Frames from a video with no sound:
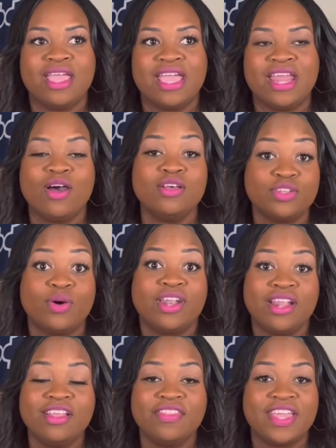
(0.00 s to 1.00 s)
and also
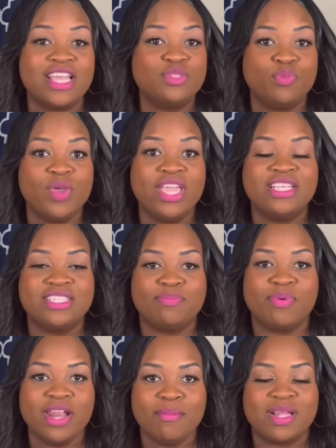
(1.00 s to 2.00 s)
another thing is we
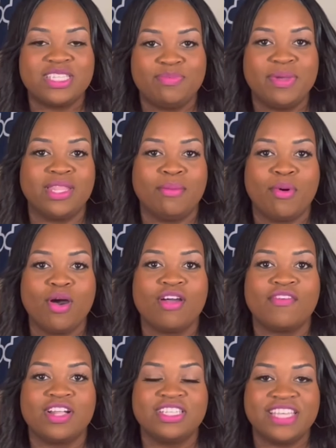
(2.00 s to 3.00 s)
pretty much spent the bulk
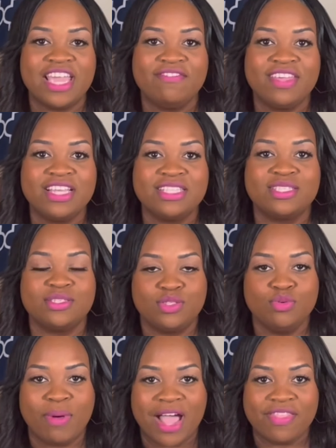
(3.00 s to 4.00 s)
of our savings
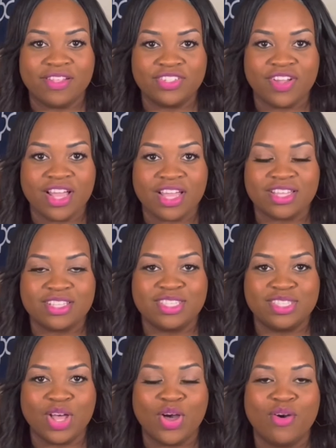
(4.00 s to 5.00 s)
to buy the truck,
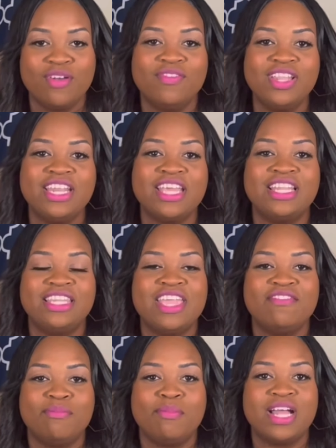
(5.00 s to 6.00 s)
so it really didn't
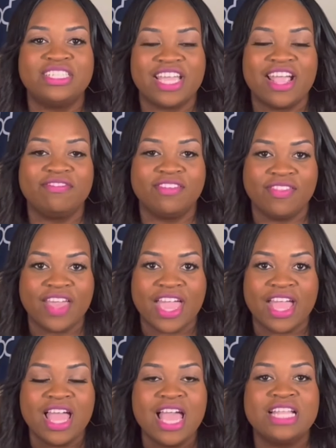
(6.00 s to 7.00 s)
leave much after
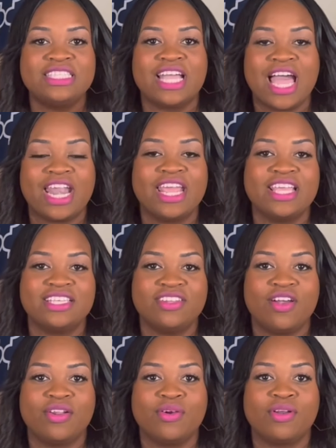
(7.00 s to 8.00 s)
that to kind of get
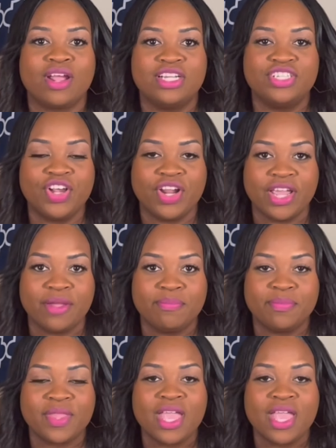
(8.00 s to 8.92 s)
started on our journey.